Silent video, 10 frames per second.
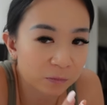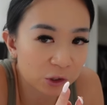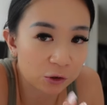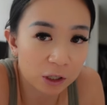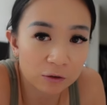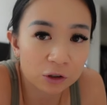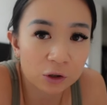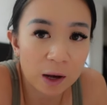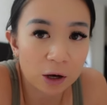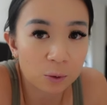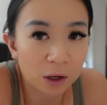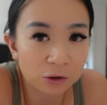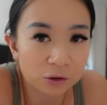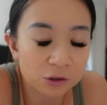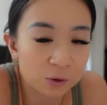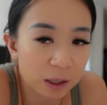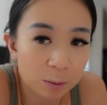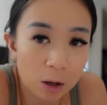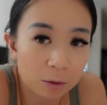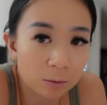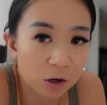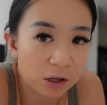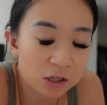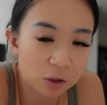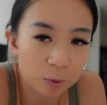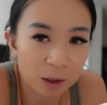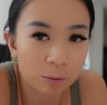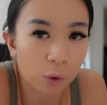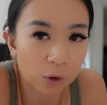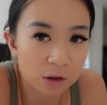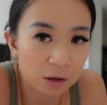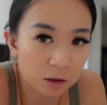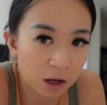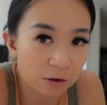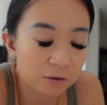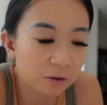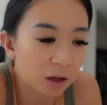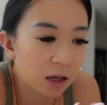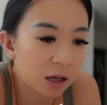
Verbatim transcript: You never know how well you'll do at a pop up market, so bring more than enough